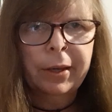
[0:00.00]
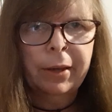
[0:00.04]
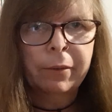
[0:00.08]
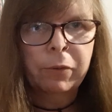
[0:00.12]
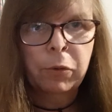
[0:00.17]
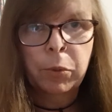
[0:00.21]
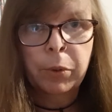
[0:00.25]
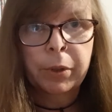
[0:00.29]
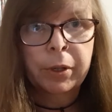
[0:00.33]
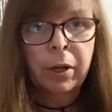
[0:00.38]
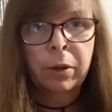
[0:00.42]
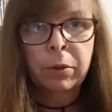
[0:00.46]

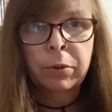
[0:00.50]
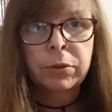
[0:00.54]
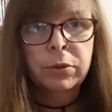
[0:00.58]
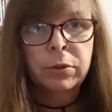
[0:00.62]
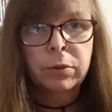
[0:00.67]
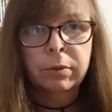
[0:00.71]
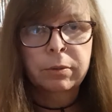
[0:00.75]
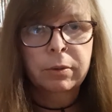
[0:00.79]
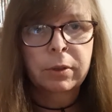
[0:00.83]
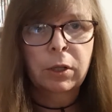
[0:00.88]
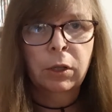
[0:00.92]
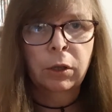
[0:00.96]
Everyone
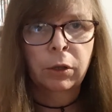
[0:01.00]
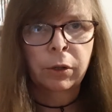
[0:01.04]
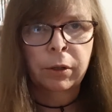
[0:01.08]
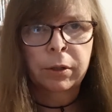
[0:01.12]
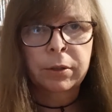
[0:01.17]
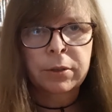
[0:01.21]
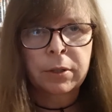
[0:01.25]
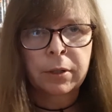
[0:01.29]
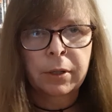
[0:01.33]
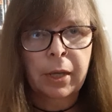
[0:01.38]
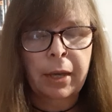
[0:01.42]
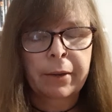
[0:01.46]
knows
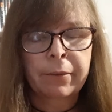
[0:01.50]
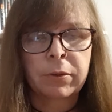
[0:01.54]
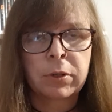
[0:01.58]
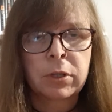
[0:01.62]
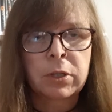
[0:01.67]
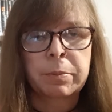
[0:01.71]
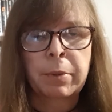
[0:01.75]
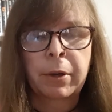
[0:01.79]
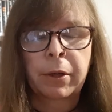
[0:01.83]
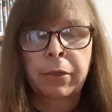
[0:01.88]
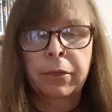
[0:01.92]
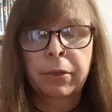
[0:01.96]
Clerks and Kevin
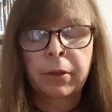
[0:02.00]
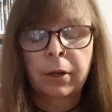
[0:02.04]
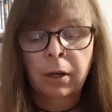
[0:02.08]
Smith.